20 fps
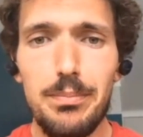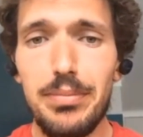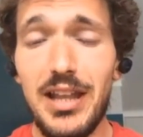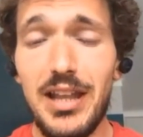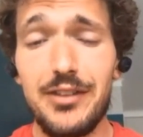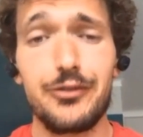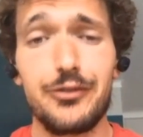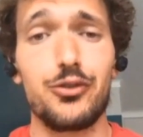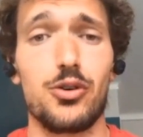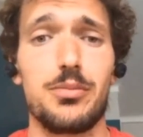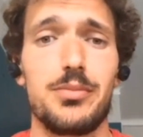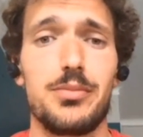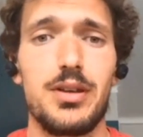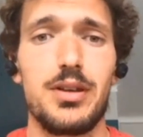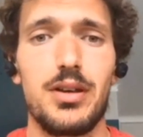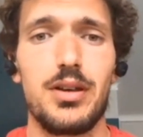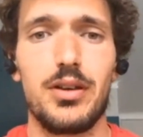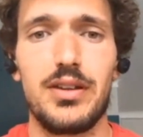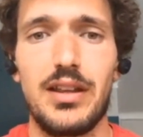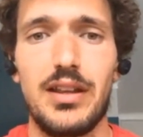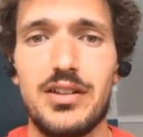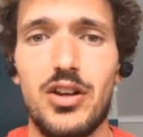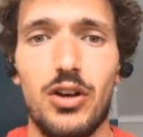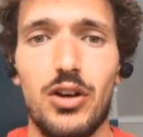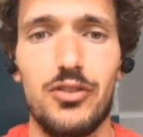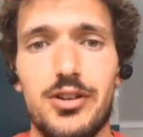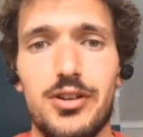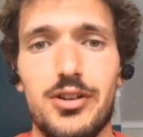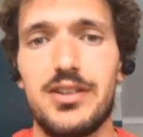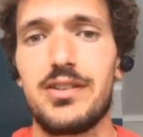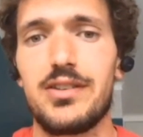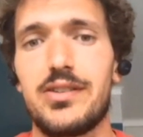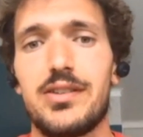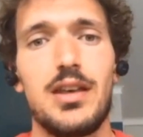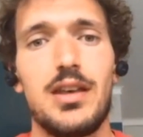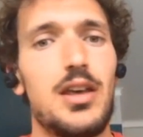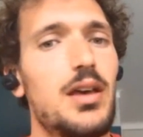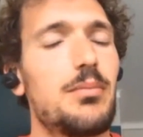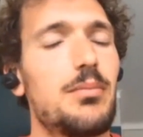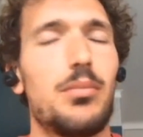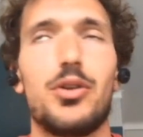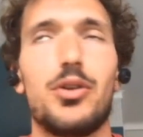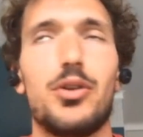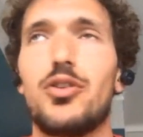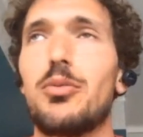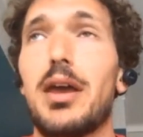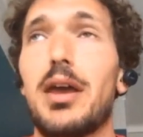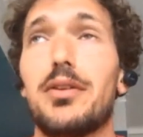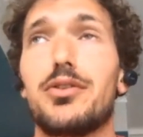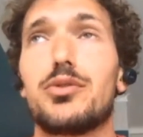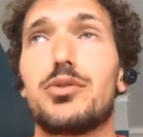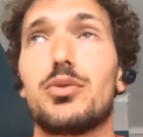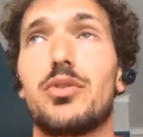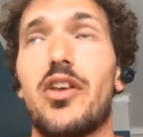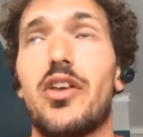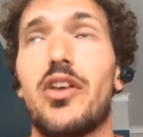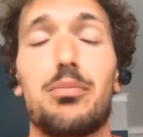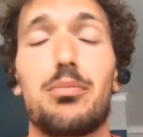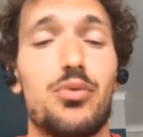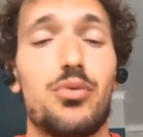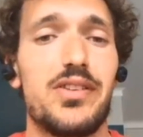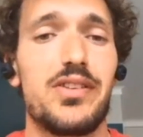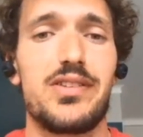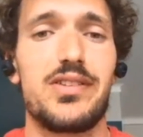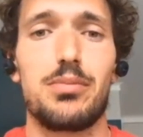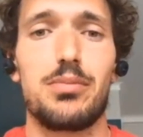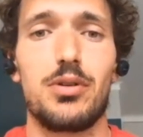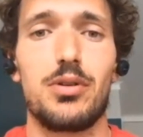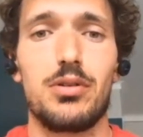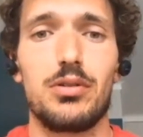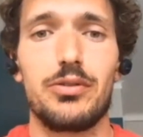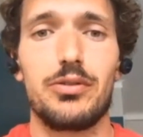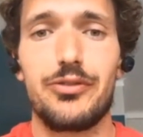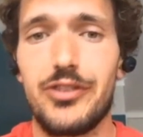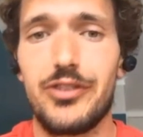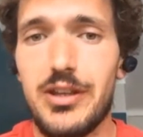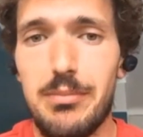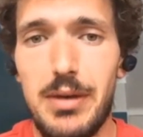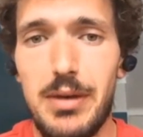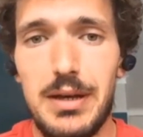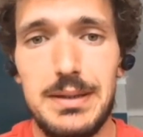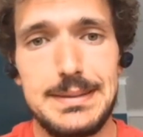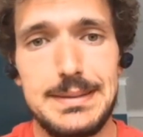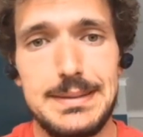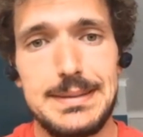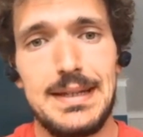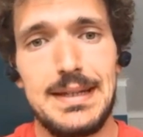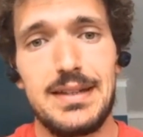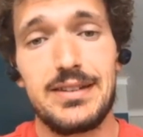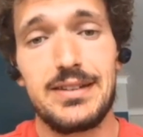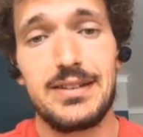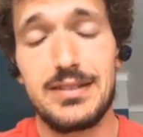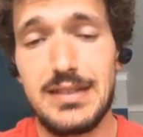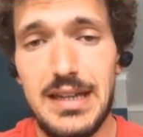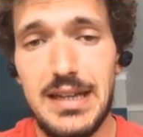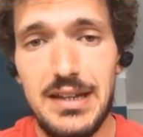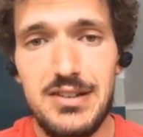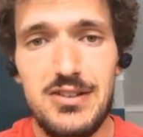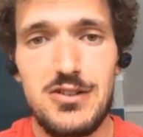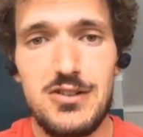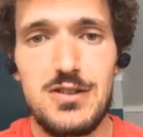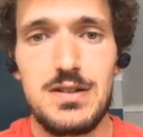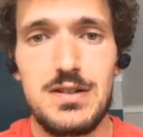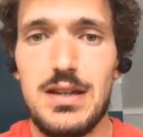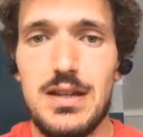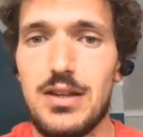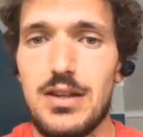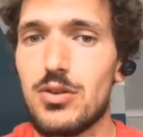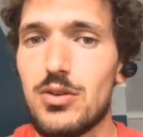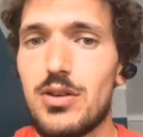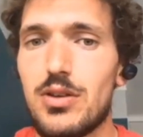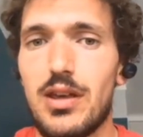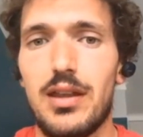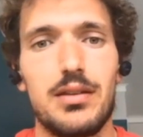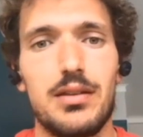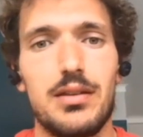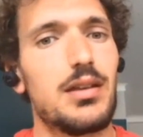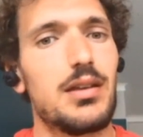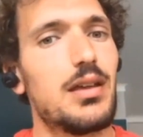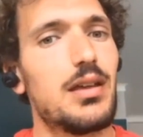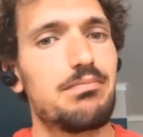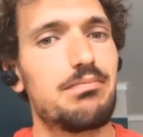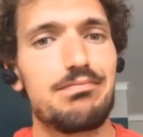platform that cover this, but the main tools are Principle, Figma, Sketch, and you can,